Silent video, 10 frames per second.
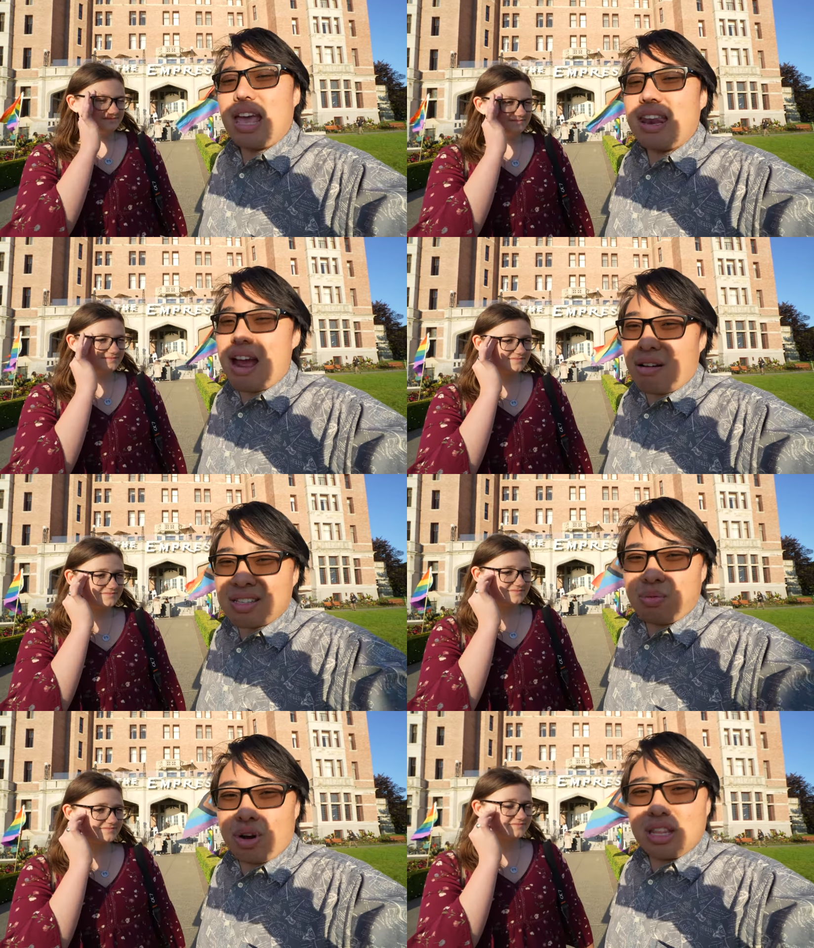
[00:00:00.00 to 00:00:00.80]
Speaker 1: And now we're
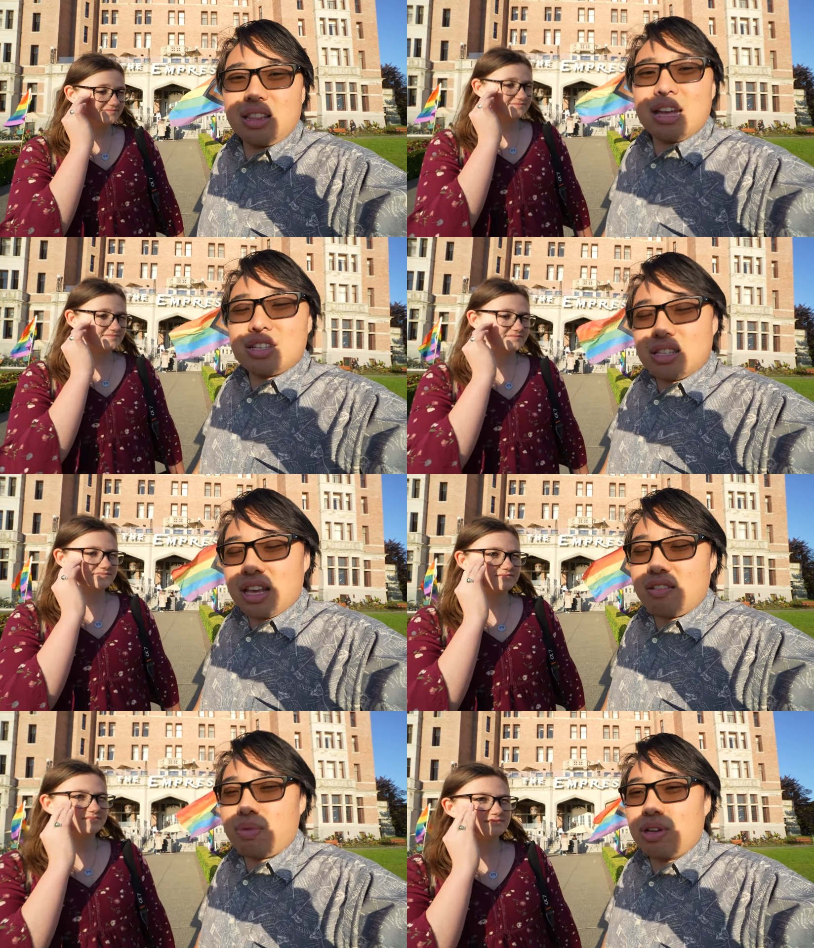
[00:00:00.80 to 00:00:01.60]
exploring the
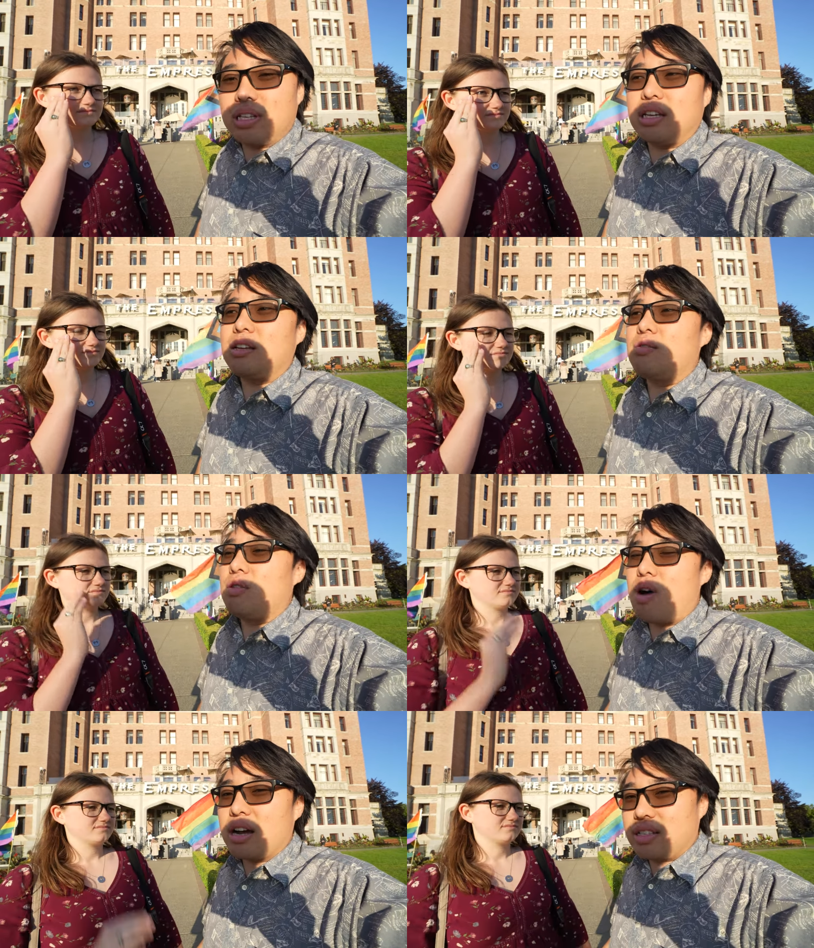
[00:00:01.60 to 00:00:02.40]
legislative building. We
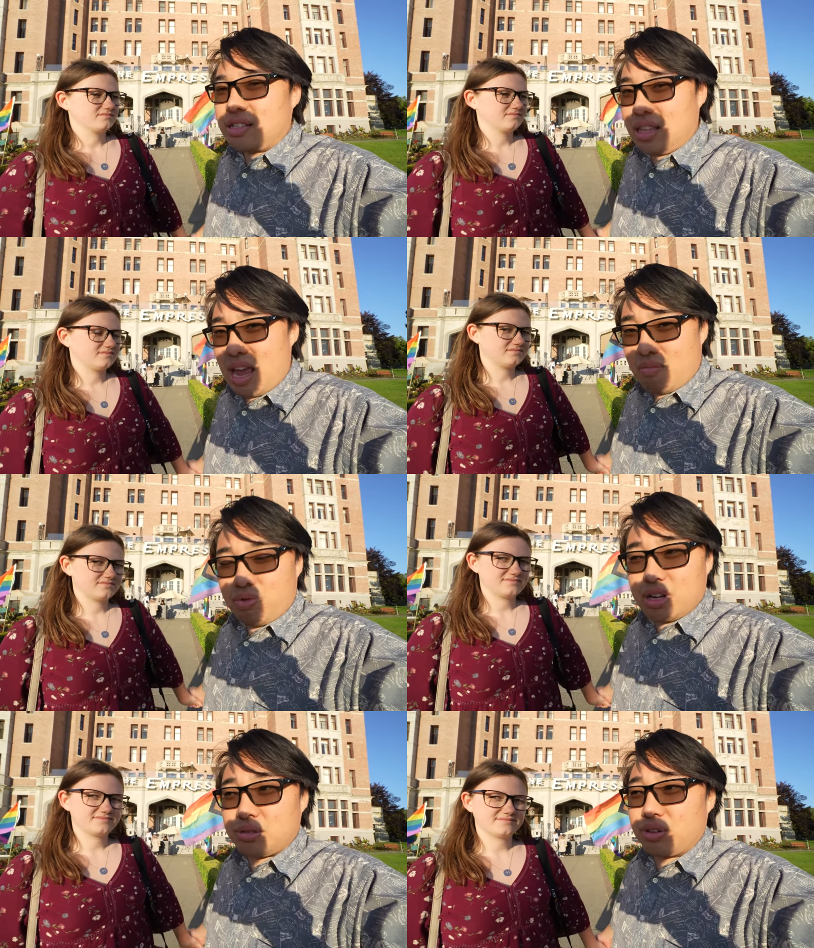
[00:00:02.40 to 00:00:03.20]
walked into the
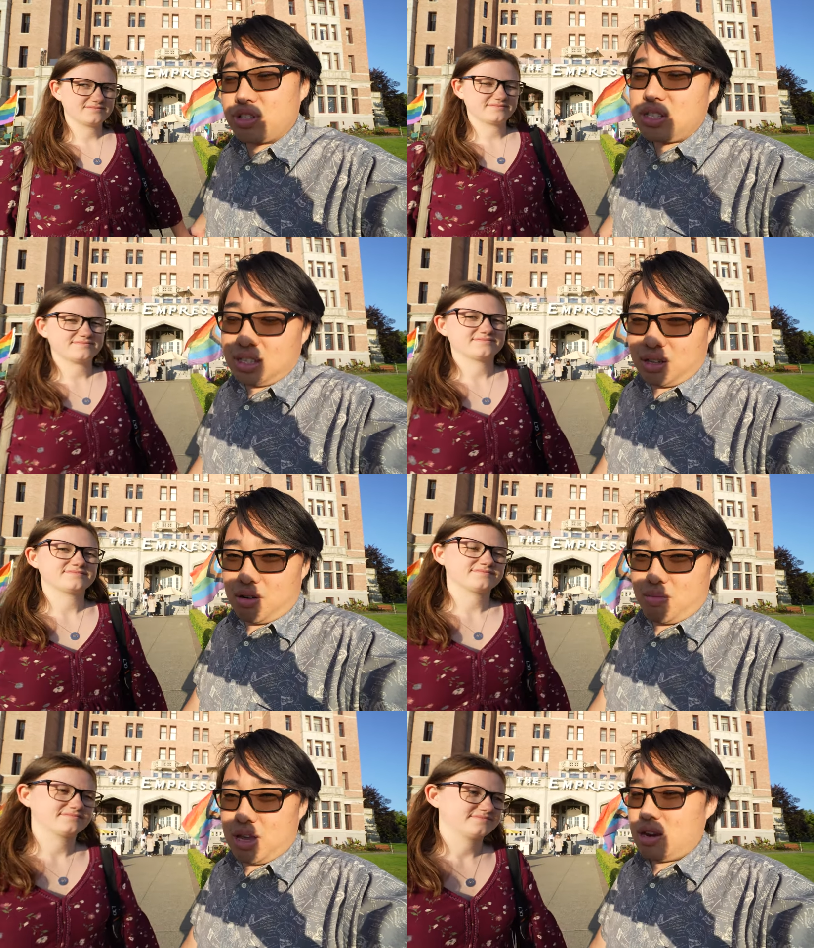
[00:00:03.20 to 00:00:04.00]
Empress for just a
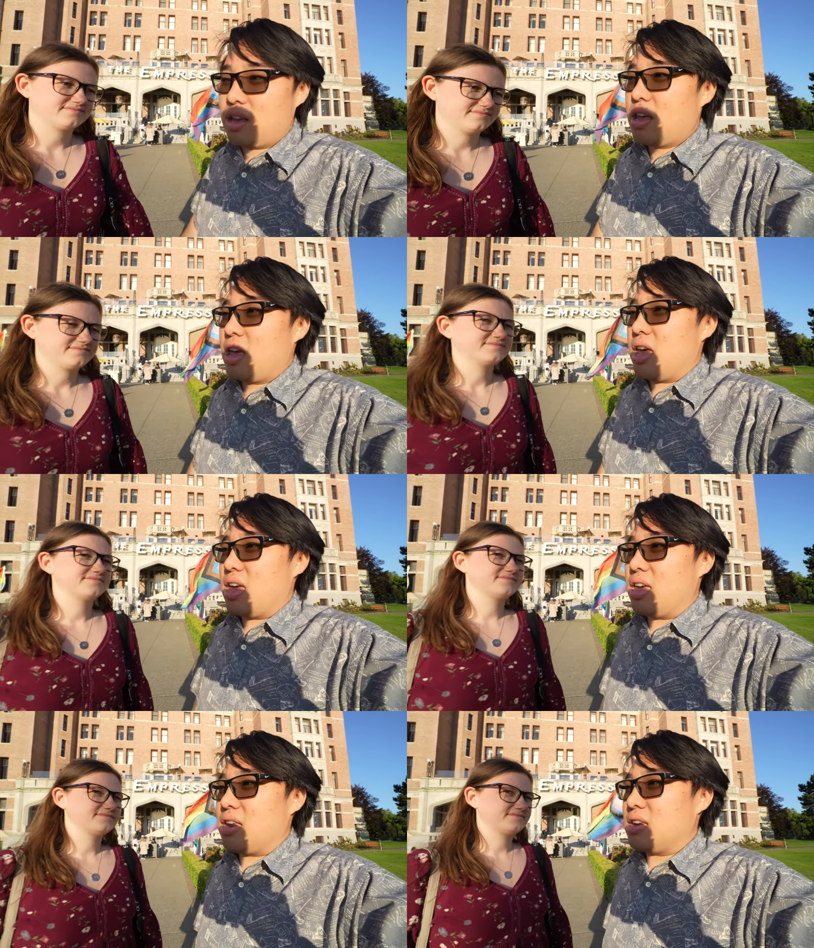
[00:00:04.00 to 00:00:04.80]
little bit
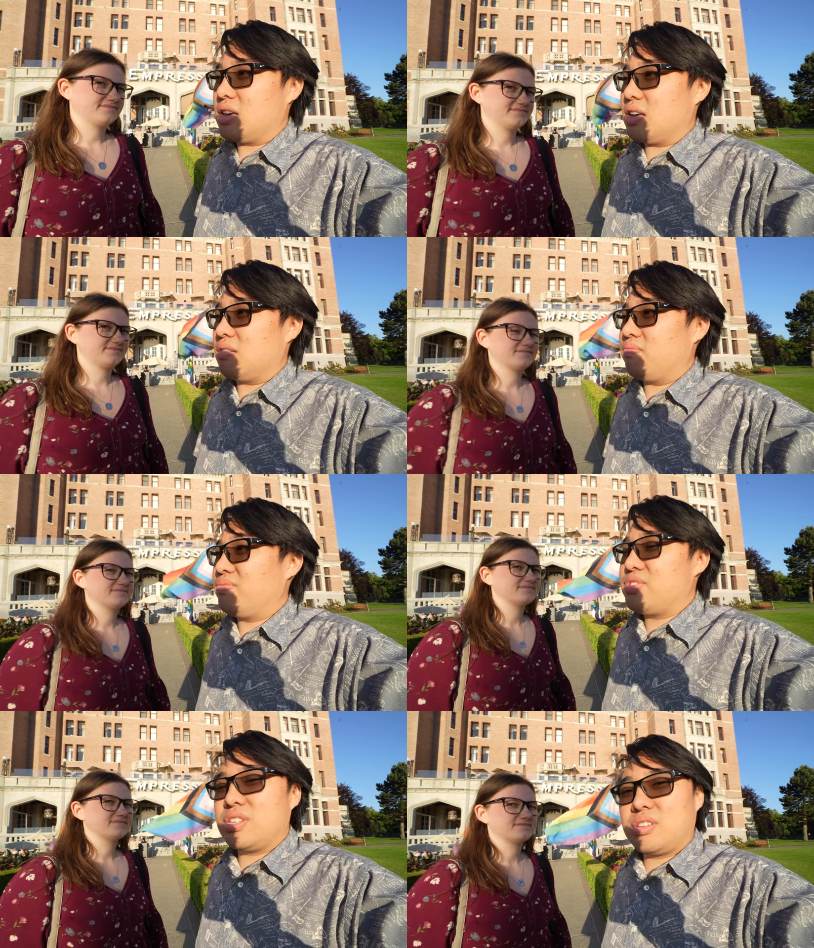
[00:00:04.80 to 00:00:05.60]
and um,
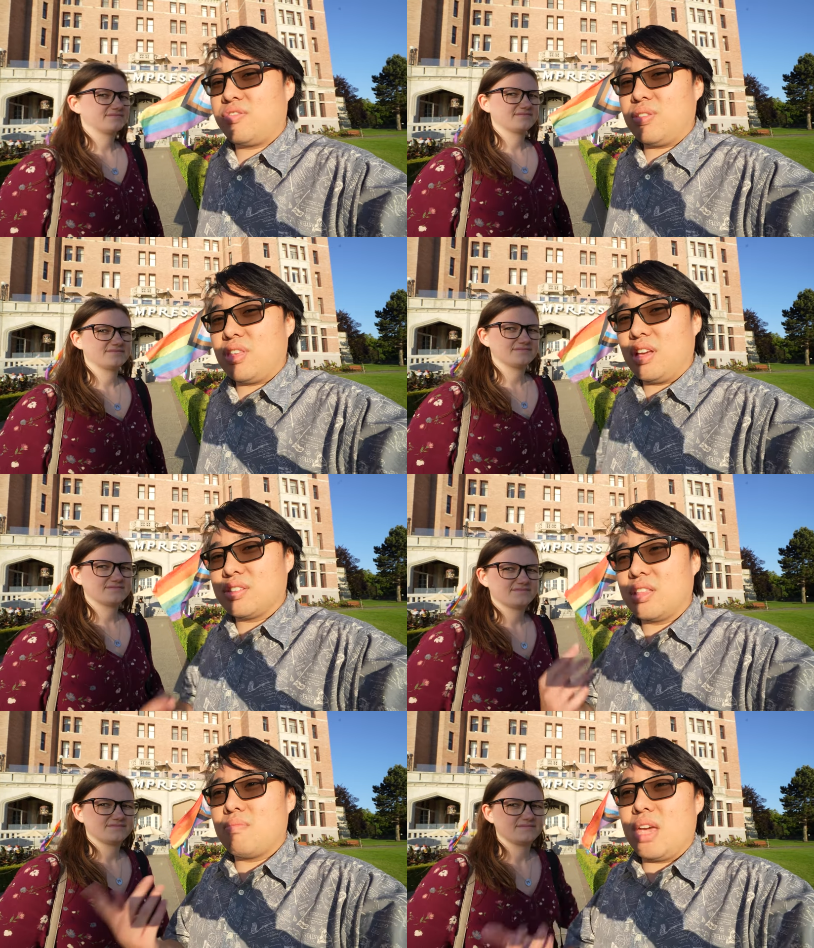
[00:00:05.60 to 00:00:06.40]
just a few things
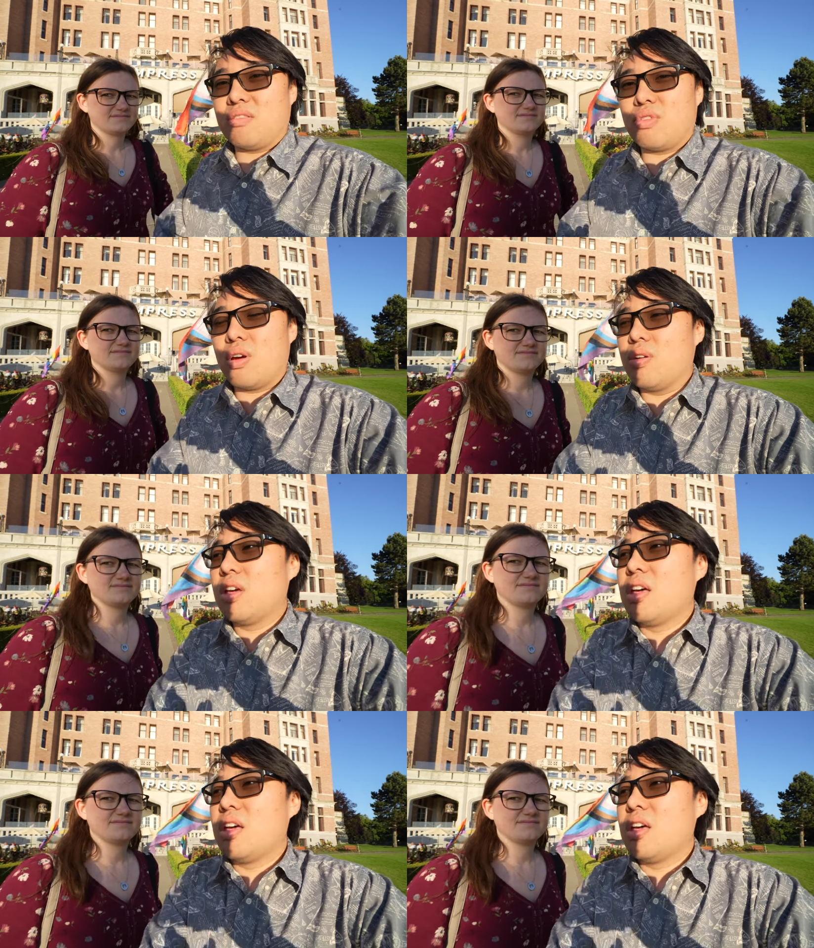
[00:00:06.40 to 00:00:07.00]
on the main road.